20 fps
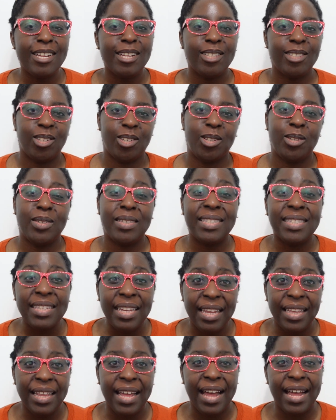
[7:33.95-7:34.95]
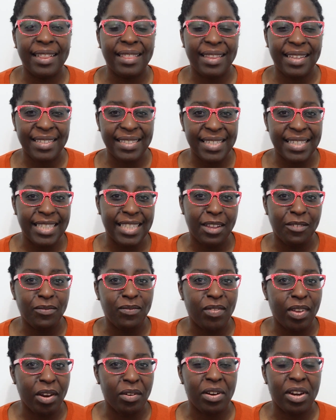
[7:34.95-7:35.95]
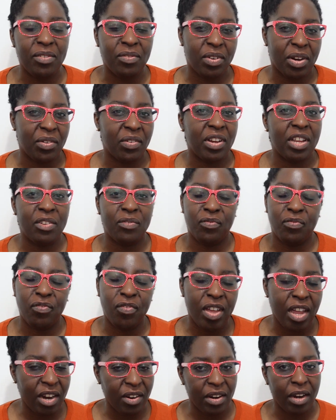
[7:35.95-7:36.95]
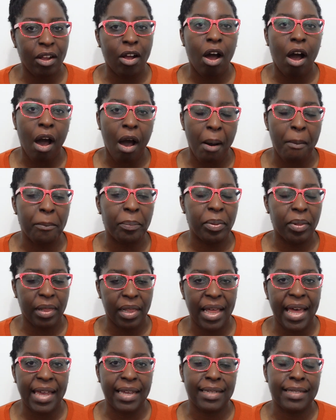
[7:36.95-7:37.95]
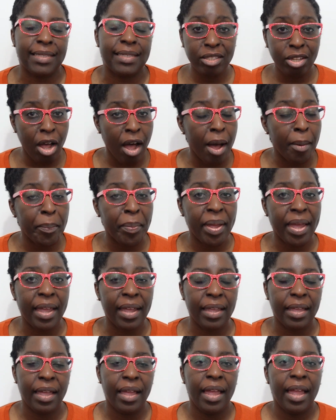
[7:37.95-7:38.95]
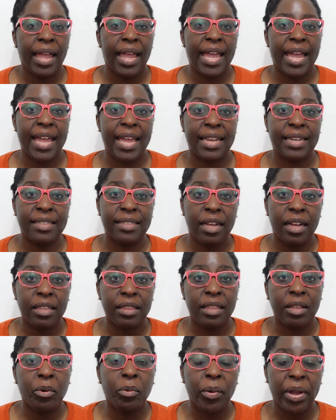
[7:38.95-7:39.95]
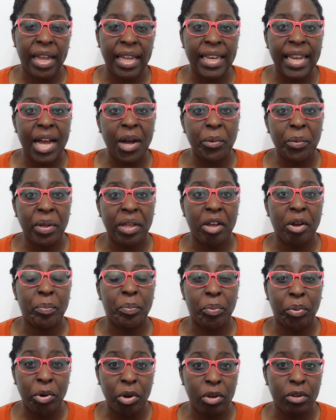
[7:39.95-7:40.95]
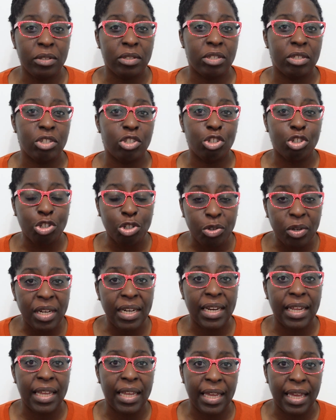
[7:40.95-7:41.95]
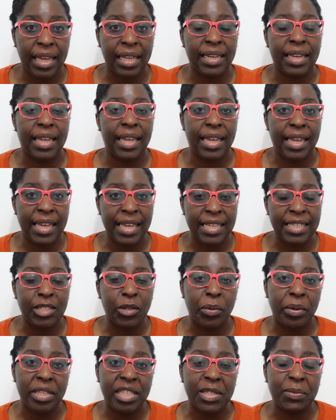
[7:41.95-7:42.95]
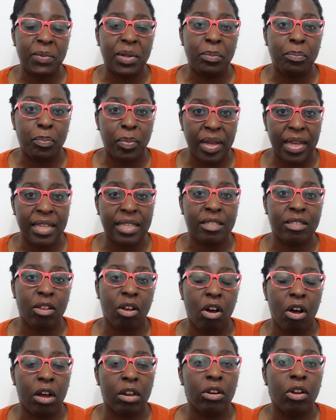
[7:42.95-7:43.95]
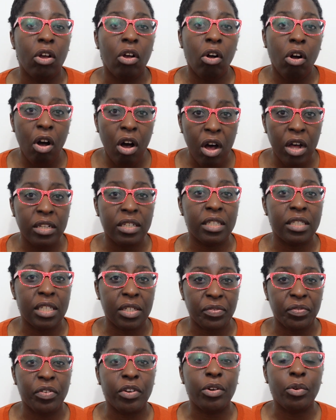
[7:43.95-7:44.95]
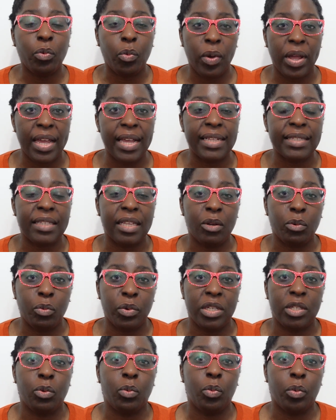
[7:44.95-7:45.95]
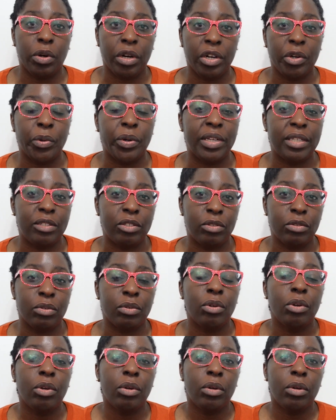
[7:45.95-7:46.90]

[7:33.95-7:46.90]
So you see that this is a very, very, very complex topic, and the way that we approach treating it is going to be based on all the different ways in which we're going to